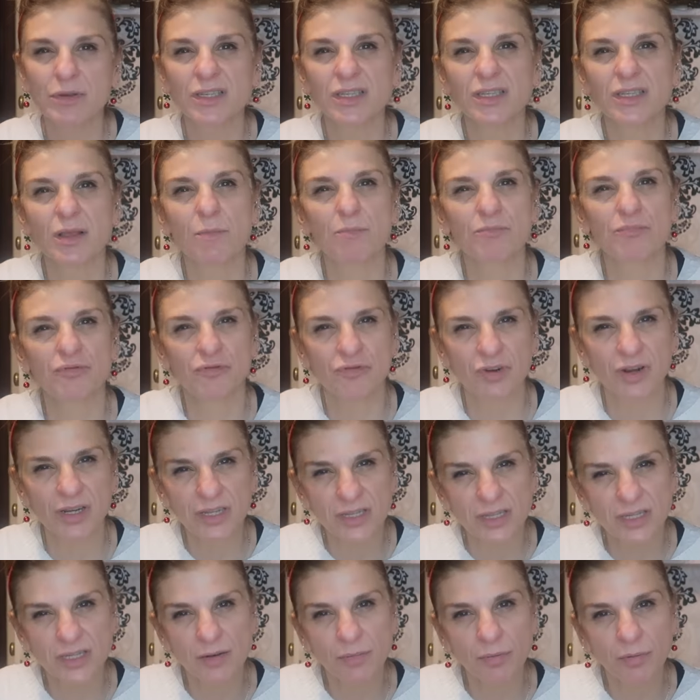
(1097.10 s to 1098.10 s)
the
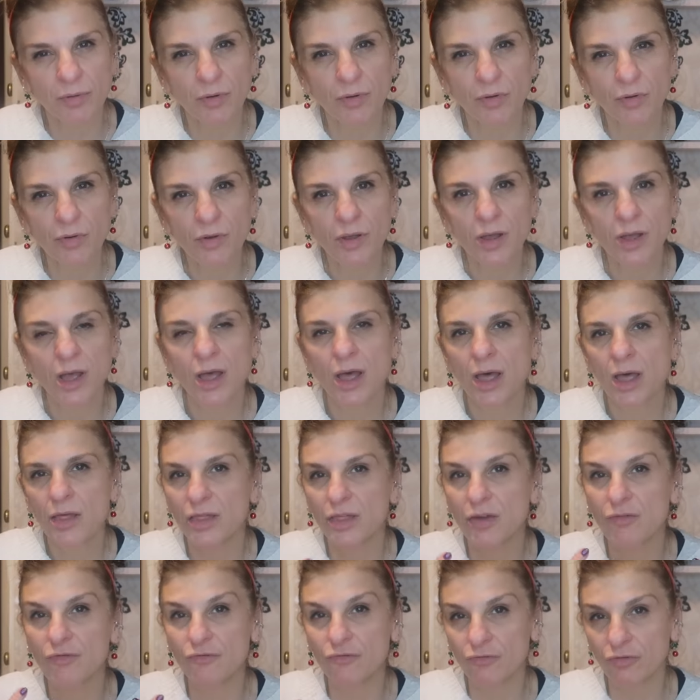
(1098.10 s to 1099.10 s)
principle
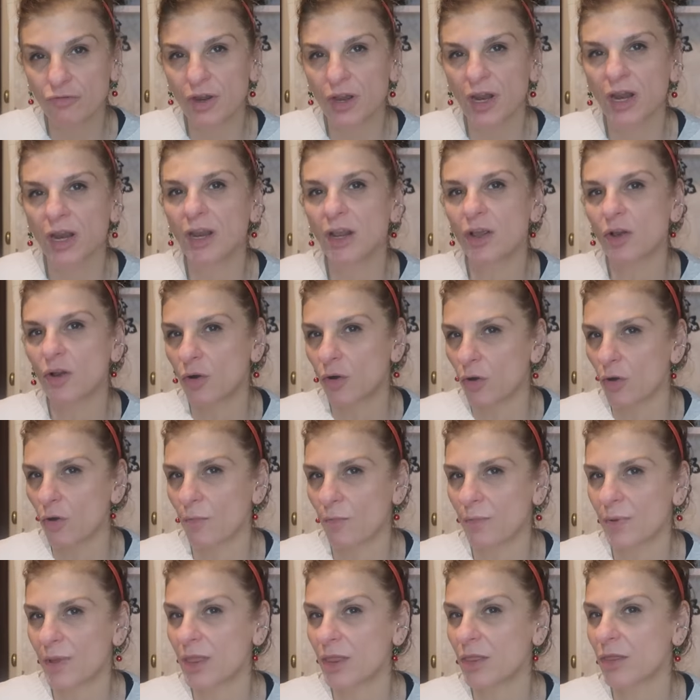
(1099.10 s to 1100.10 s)
that really got
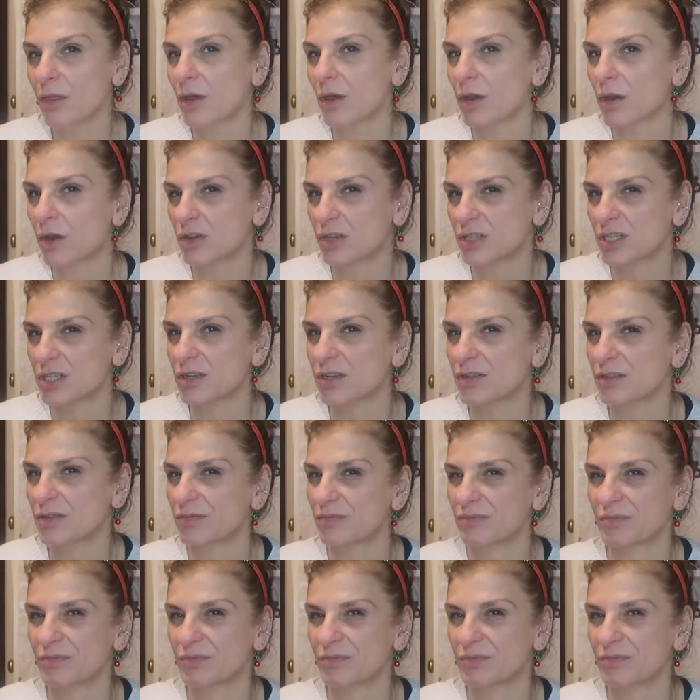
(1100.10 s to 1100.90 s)
me, because